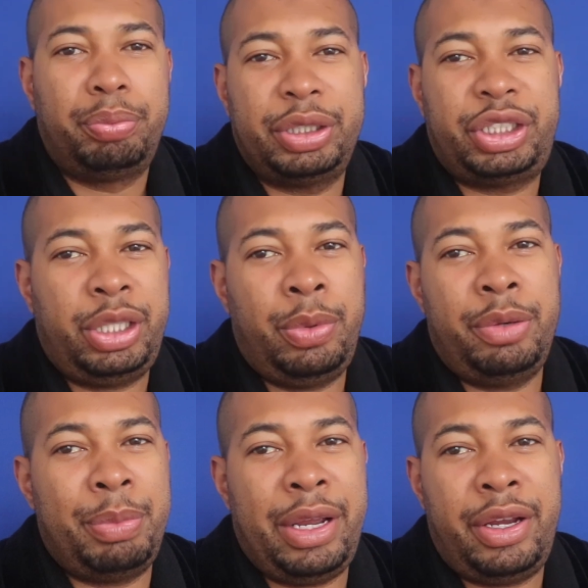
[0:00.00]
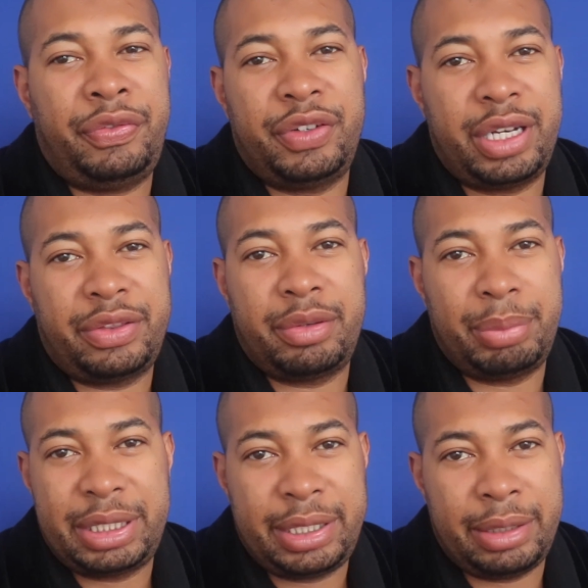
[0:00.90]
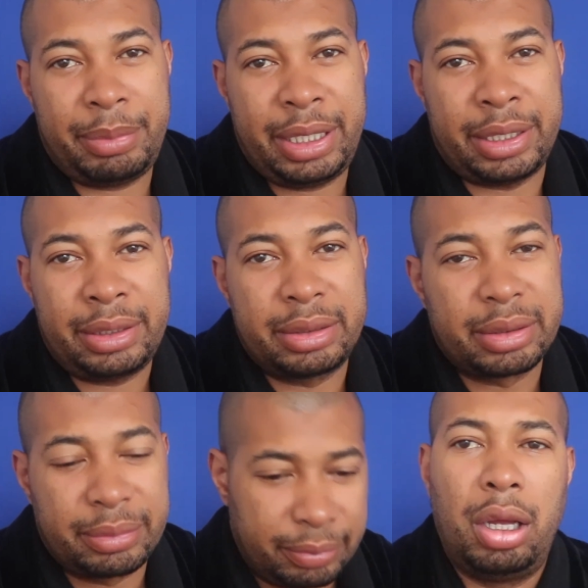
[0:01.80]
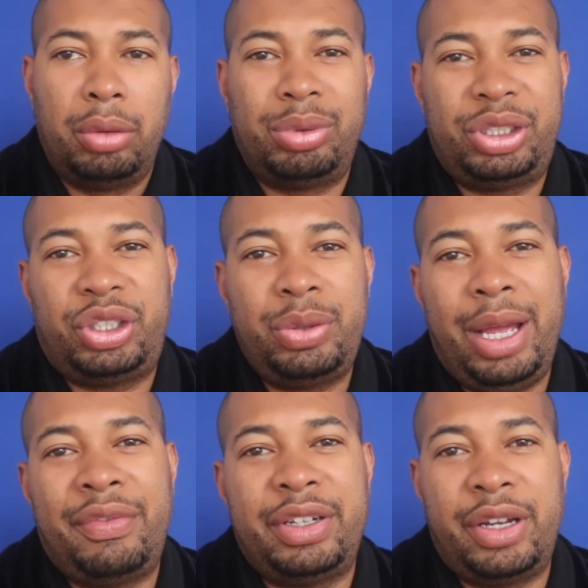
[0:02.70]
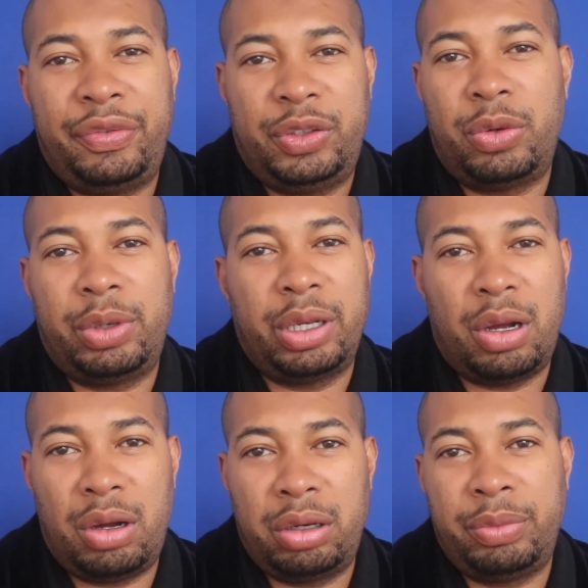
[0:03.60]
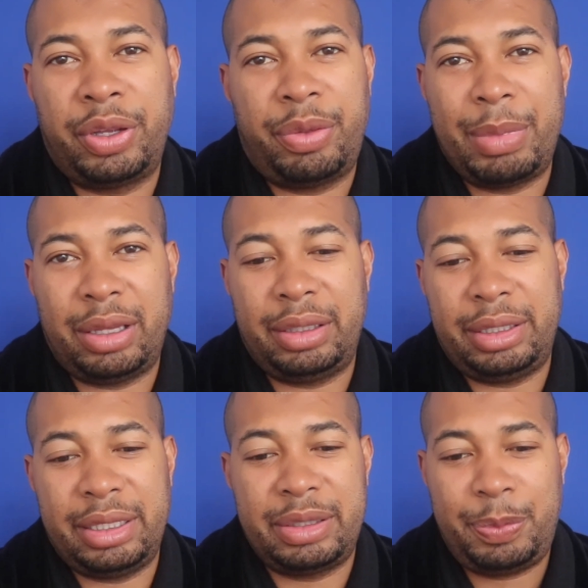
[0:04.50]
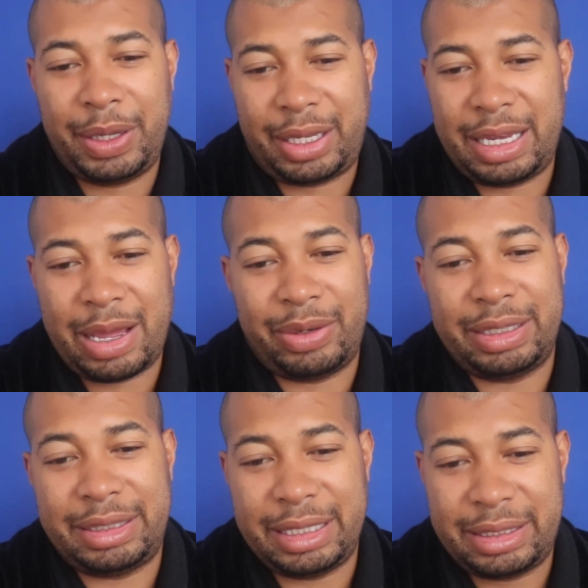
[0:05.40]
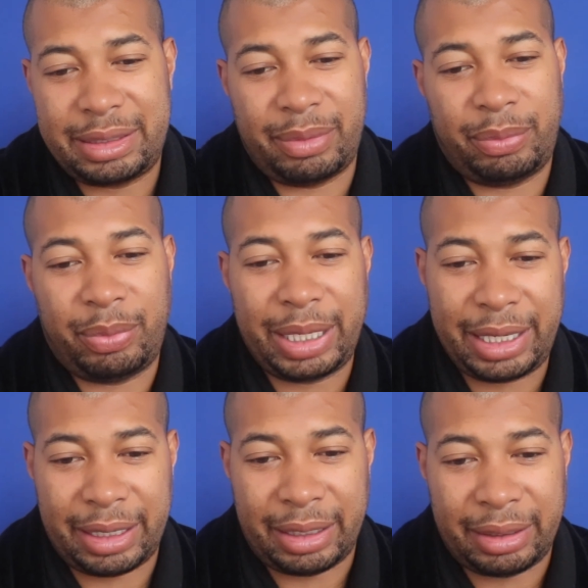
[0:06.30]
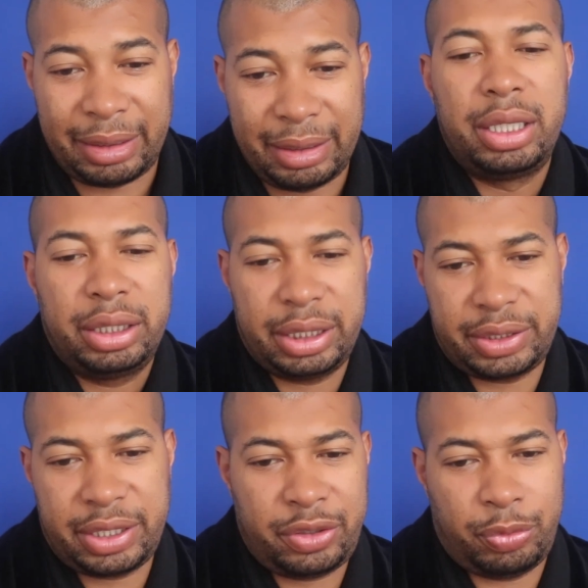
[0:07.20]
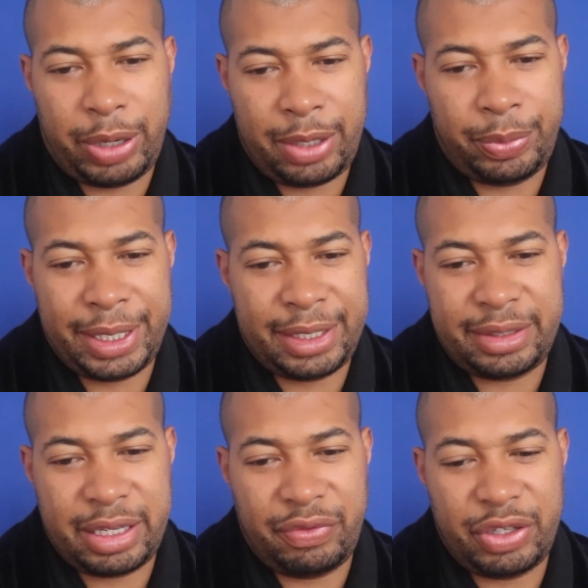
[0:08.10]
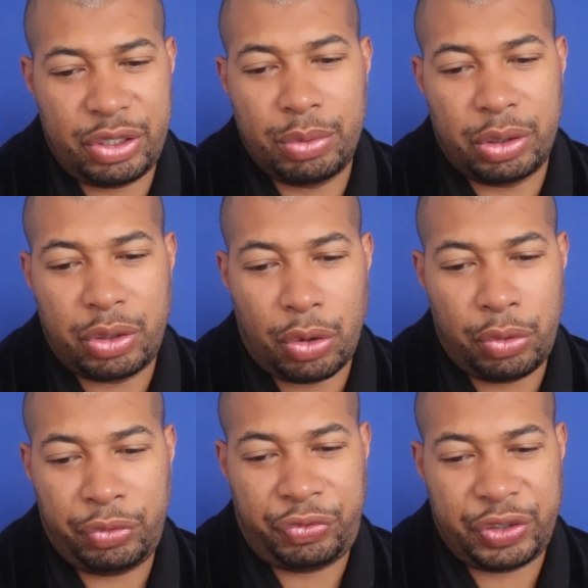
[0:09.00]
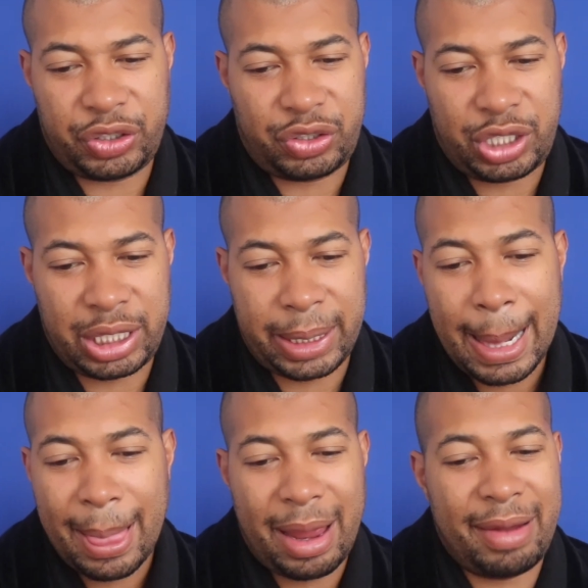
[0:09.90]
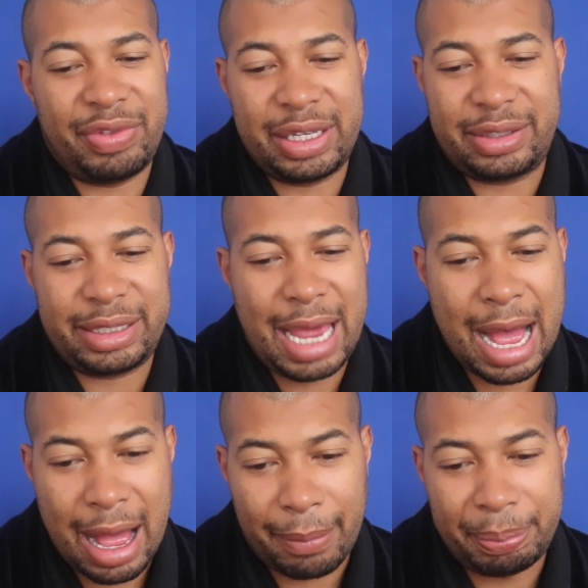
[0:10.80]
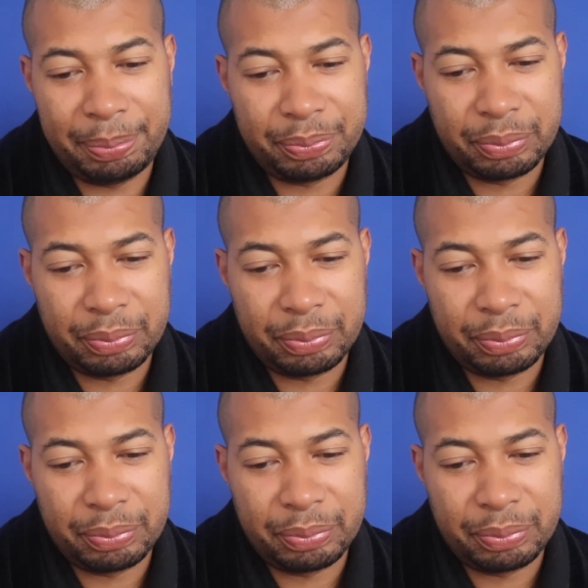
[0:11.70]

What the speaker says: But she wasn't married for nothing but 10 minutes. What you have enough going on with, Melody, is picking out a decent wig. Because this red wig is giving you a goldfish tee. And this top.